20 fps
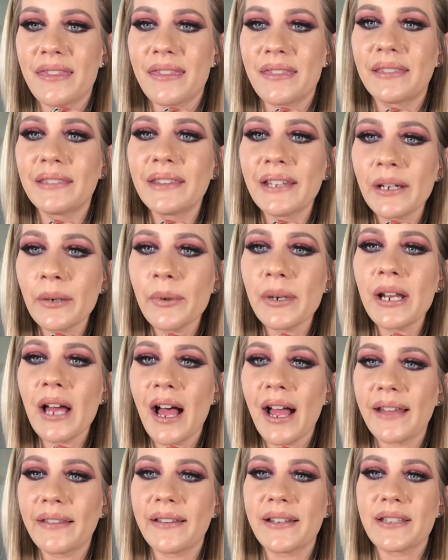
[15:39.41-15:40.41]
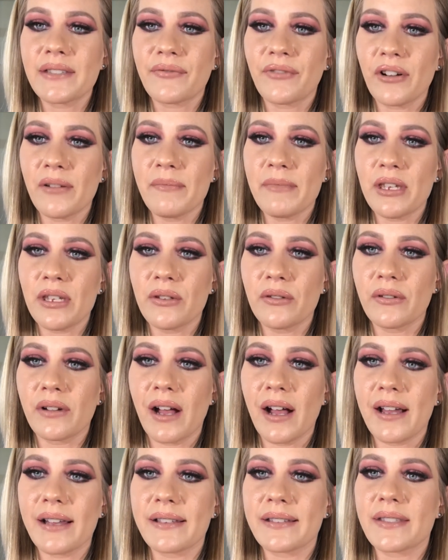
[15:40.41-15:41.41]
liquid highlights for me, you
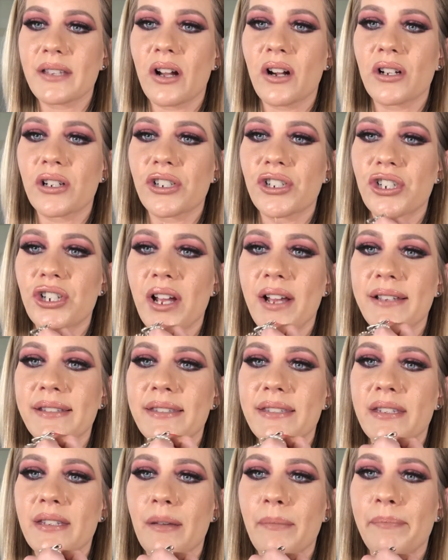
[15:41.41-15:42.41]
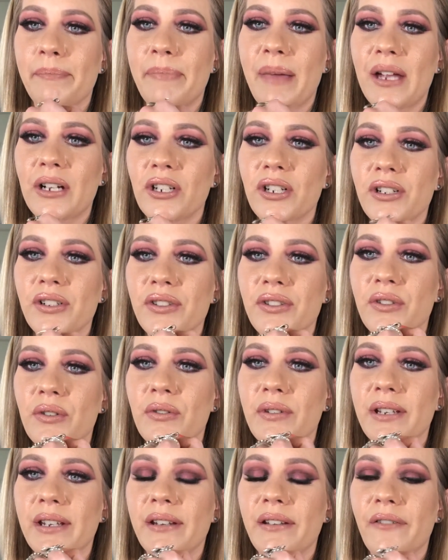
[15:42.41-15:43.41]
guys, are just better
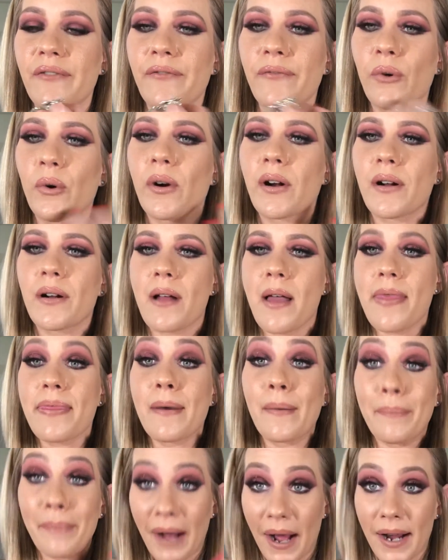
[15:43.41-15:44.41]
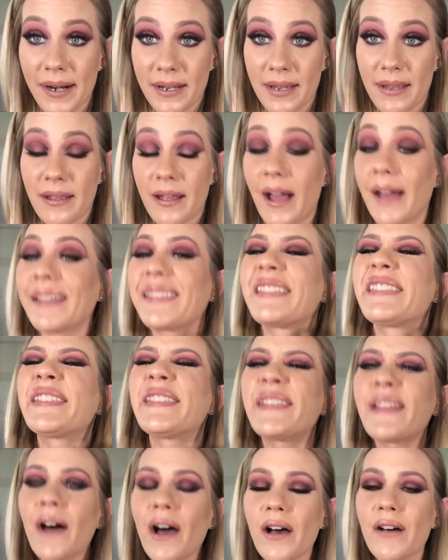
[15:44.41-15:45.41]
suited for the body. I
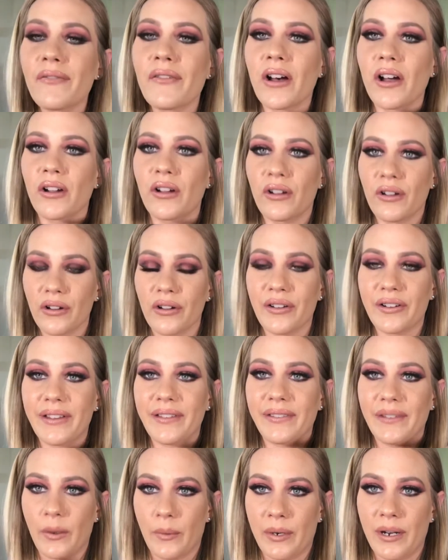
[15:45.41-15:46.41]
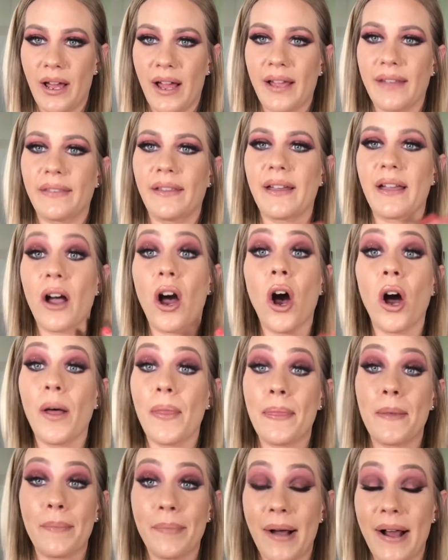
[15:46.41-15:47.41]
love a good liquid highlight
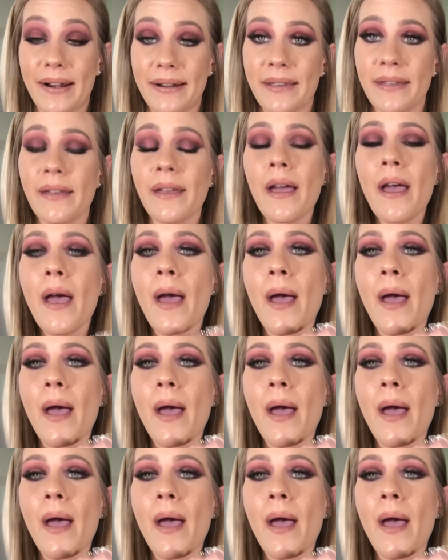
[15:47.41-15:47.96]
on the body,